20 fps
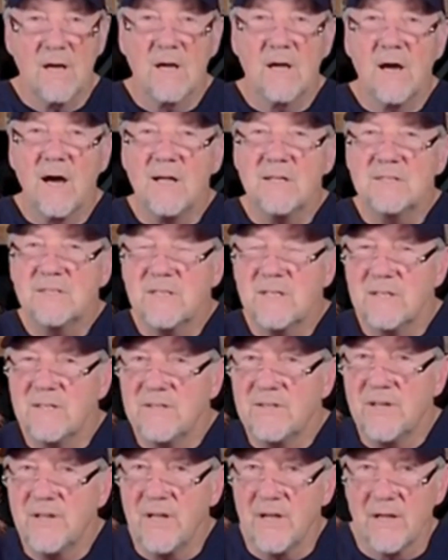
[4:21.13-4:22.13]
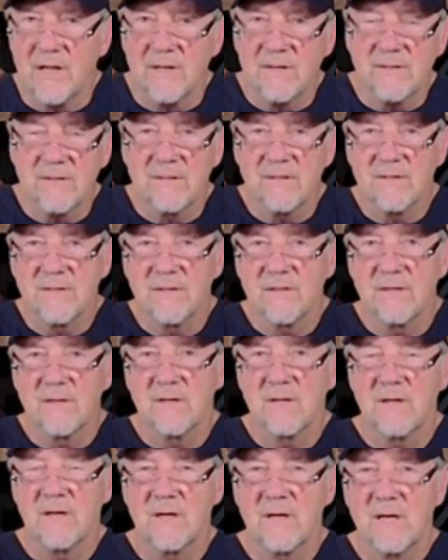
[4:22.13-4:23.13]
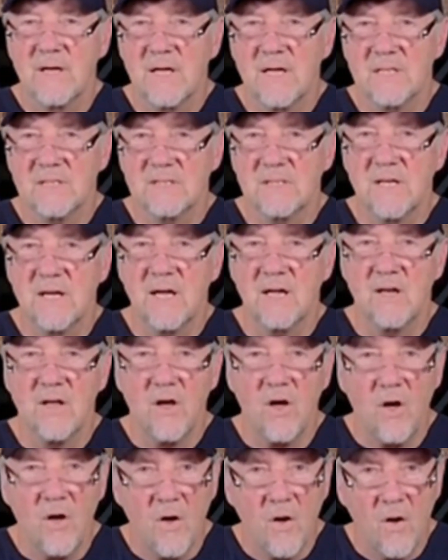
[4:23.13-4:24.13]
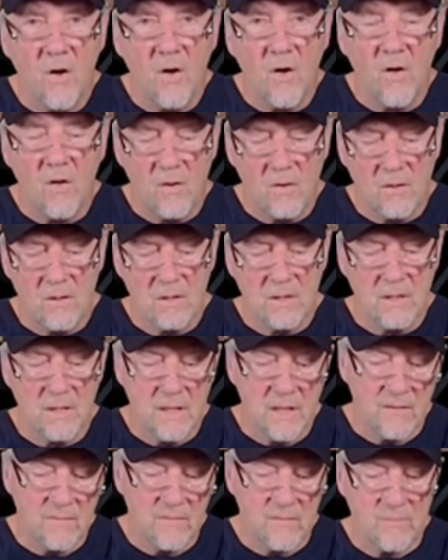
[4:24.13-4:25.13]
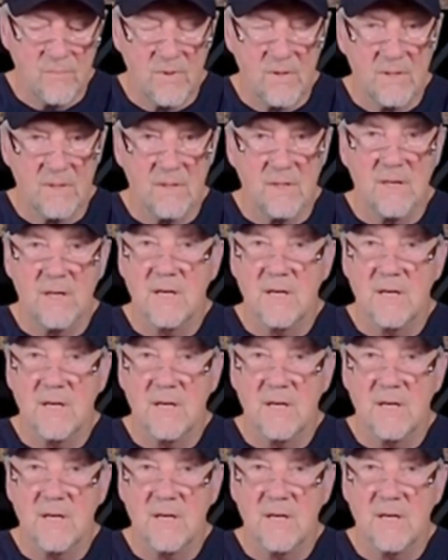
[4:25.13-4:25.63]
God's intent is that all government